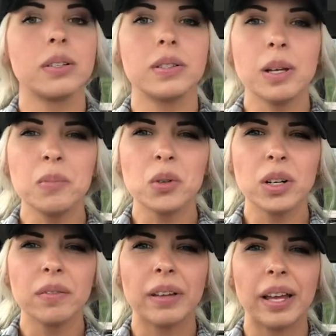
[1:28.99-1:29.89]
some
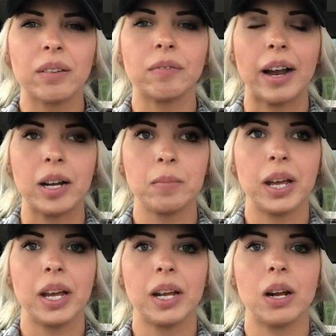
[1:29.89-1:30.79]
sort of like
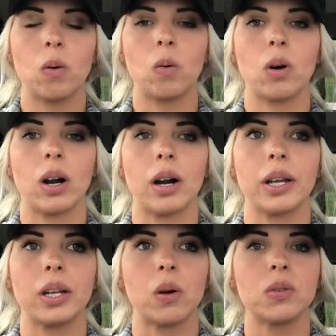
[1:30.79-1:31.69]
vitamin or
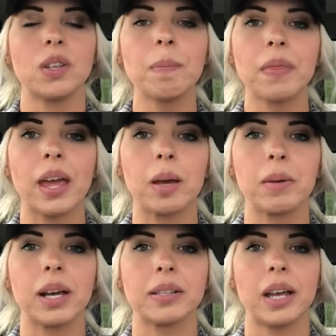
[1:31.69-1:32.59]
something,
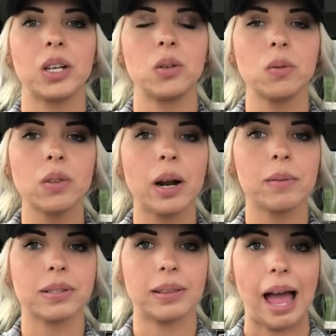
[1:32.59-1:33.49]
because I knew that I
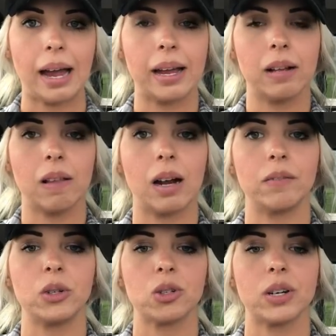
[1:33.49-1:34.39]
was lacking a lot
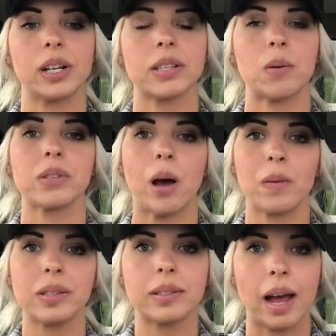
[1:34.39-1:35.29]
of nutrients. I was
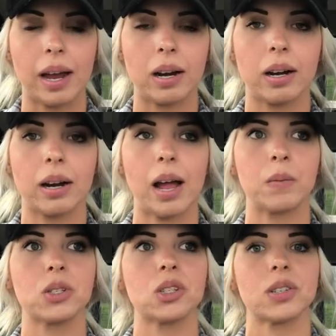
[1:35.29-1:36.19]
always tired. I
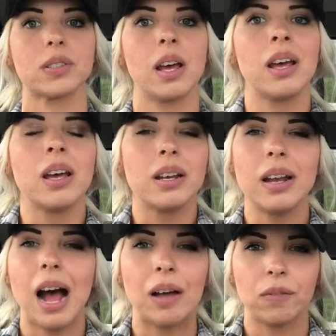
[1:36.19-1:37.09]
was just
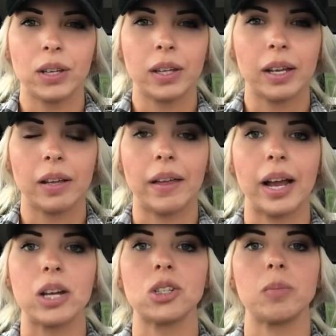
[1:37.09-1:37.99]
not feeling
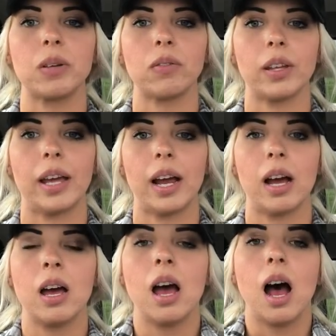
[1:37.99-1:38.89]
like I should be feeling,
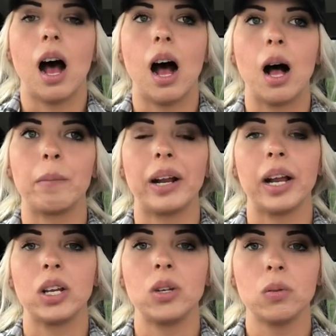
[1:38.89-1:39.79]
and
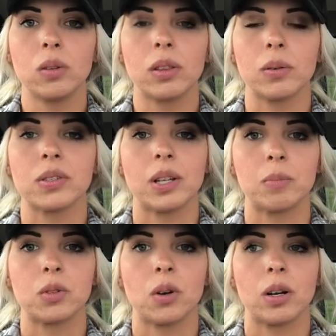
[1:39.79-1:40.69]
I knew that there was
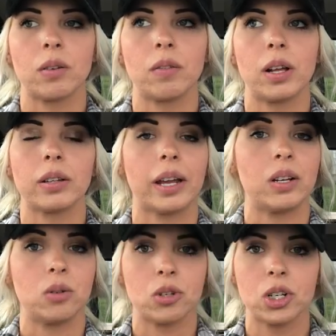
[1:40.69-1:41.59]
some sort of
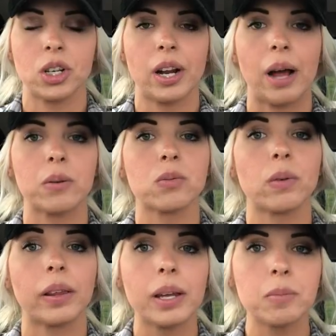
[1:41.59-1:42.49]
like nutrition. I was
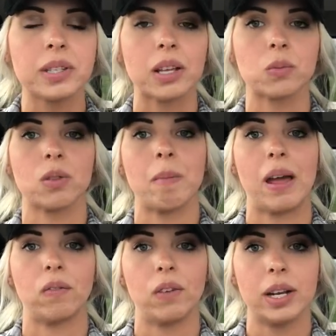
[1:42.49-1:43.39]
really obsessed with
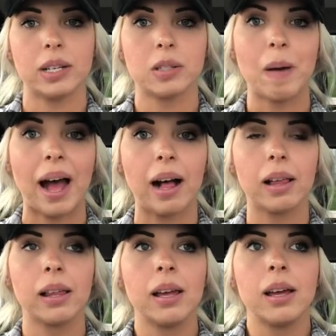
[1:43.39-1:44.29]

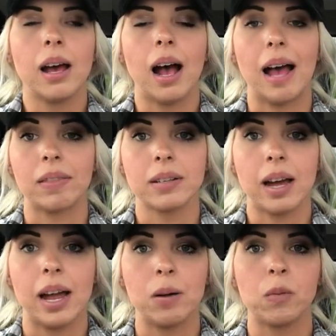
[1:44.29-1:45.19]
MyFitnessPal at the
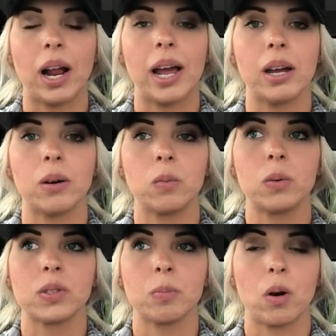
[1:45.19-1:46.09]
time when I
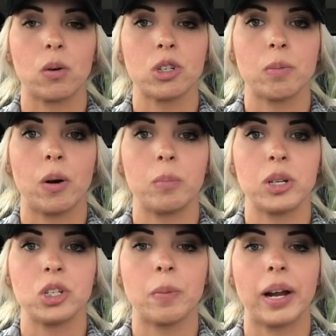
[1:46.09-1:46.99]
was approached about
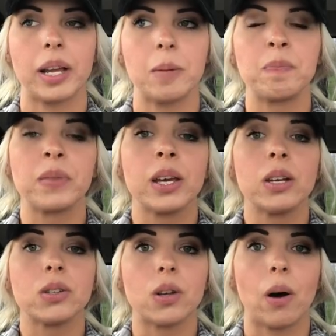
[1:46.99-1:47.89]
Beachbody,
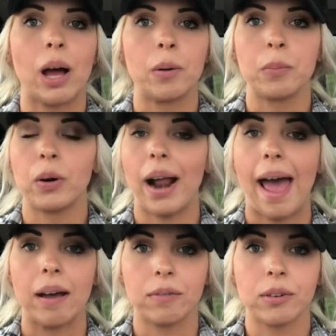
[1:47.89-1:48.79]
so I would put
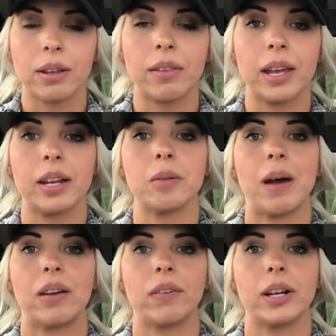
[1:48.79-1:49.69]
everything into
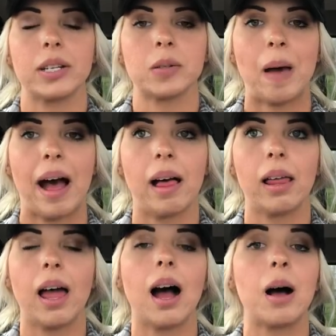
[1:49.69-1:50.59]

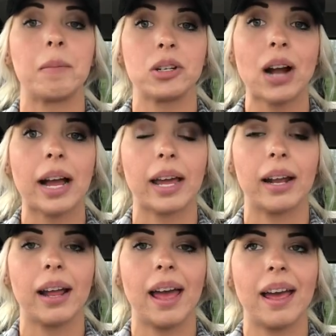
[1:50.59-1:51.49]
MyFitnessPal and track
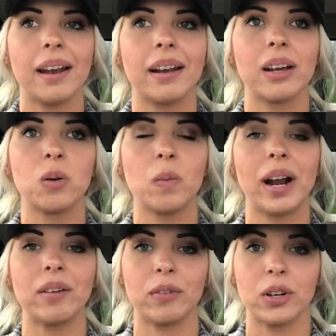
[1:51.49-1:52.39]
it. And when
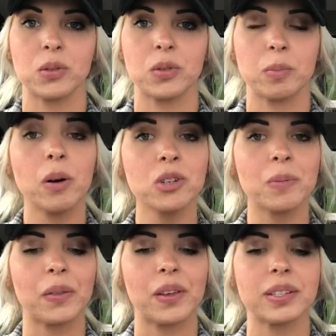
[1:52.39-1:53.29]
I first was approached
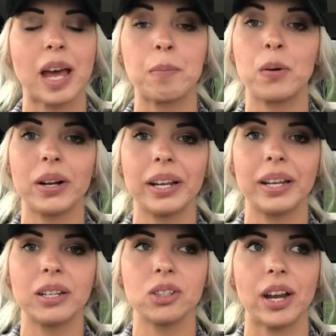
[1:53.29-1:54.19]
about this, I put
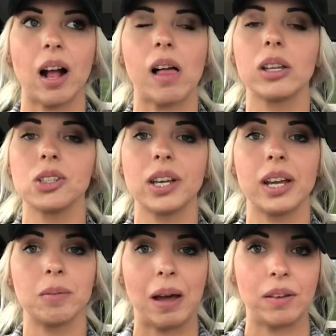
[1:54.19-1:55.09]
in Shakeology
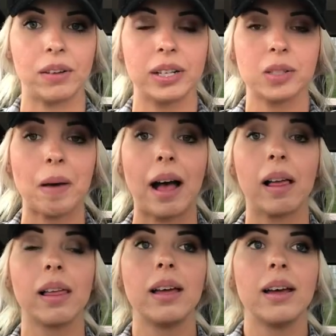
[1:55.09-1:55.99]
in MyFitnessPal,